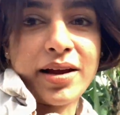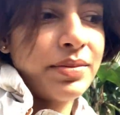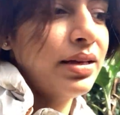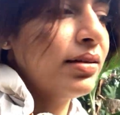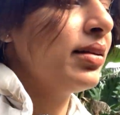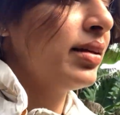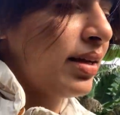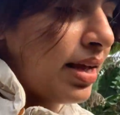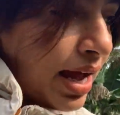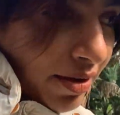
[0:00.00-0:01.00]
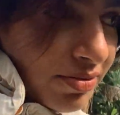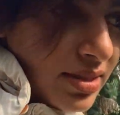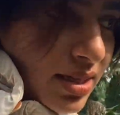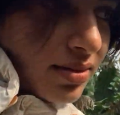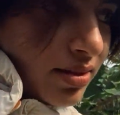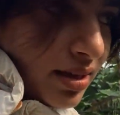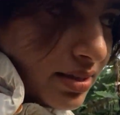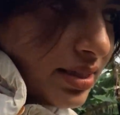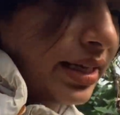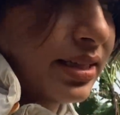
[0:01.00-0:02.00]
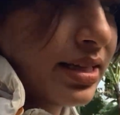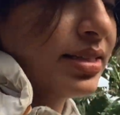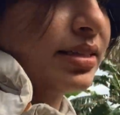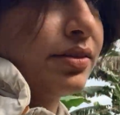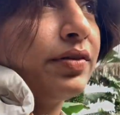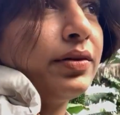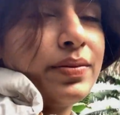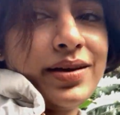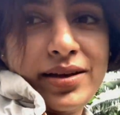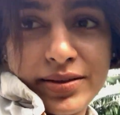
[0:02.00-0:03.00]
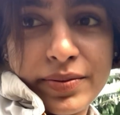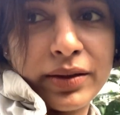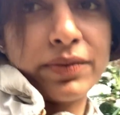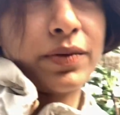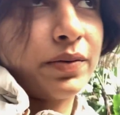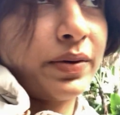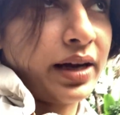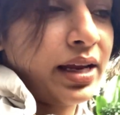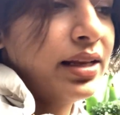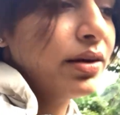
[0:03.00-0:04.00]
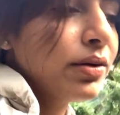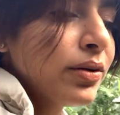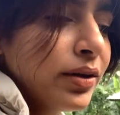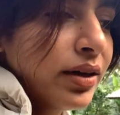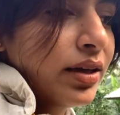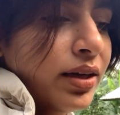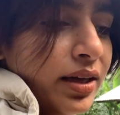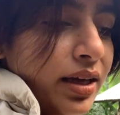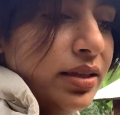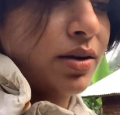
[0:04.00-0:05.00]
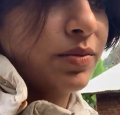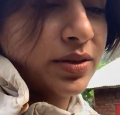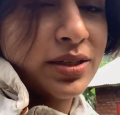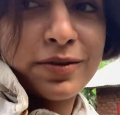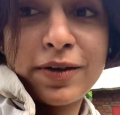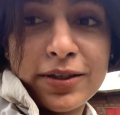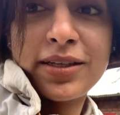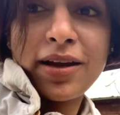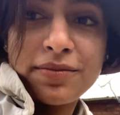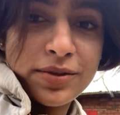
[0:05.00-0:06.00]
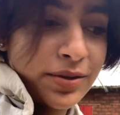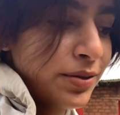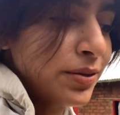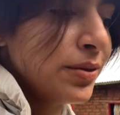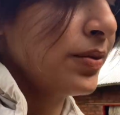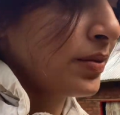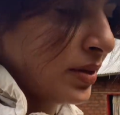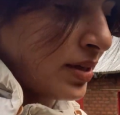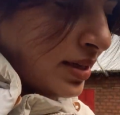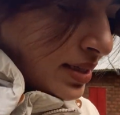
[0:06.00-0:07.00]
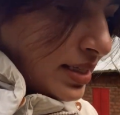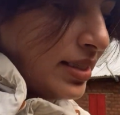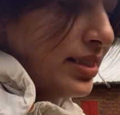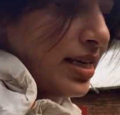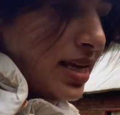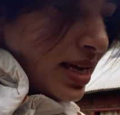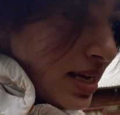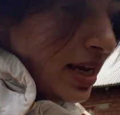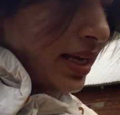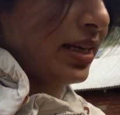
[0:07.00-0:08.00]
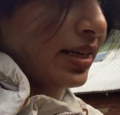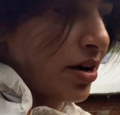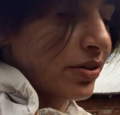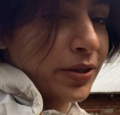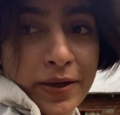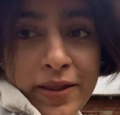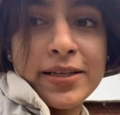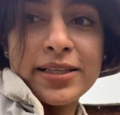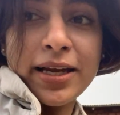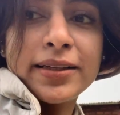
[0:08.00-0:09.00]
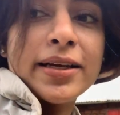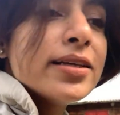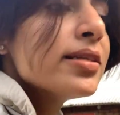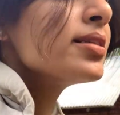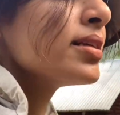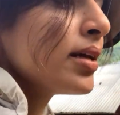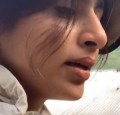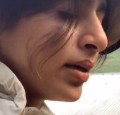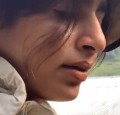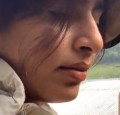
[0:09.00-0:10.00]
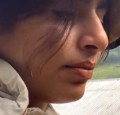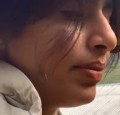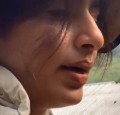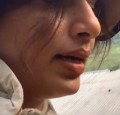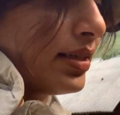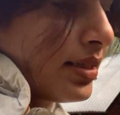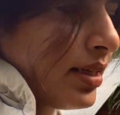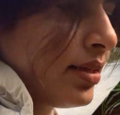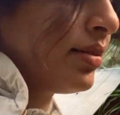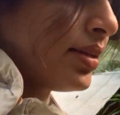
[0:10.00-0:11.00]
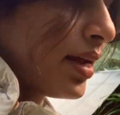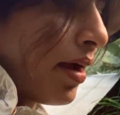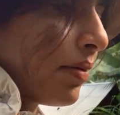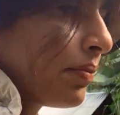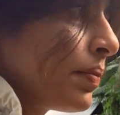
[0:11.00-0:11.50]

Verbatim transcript: I mean, I've seen things like this in the Philippines, but for Virgilio, it's almost his first time to see and encounter things like this. But yeah